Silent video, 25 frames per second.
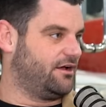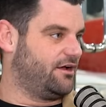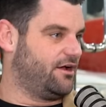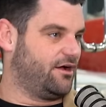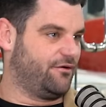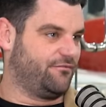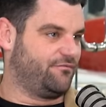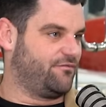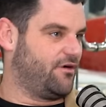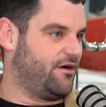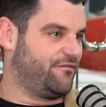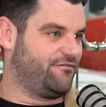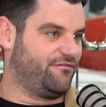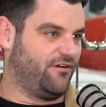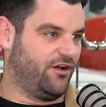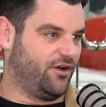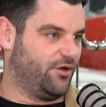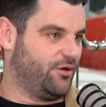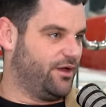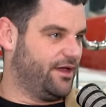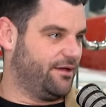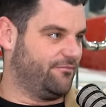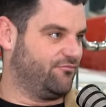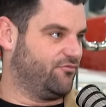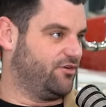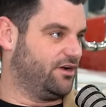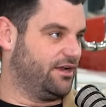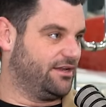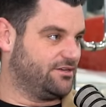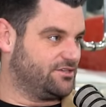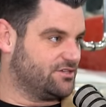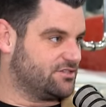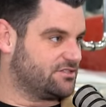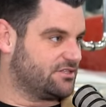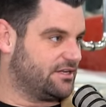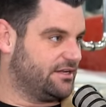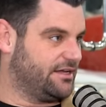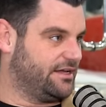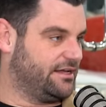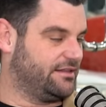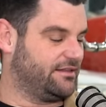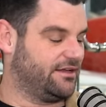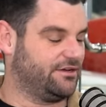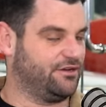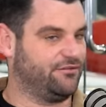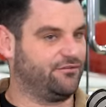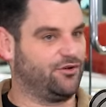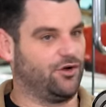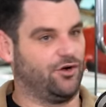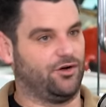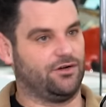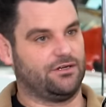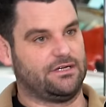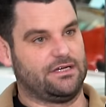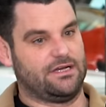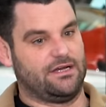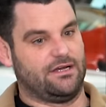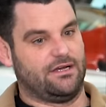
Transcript: I follow him religiously. And then you've got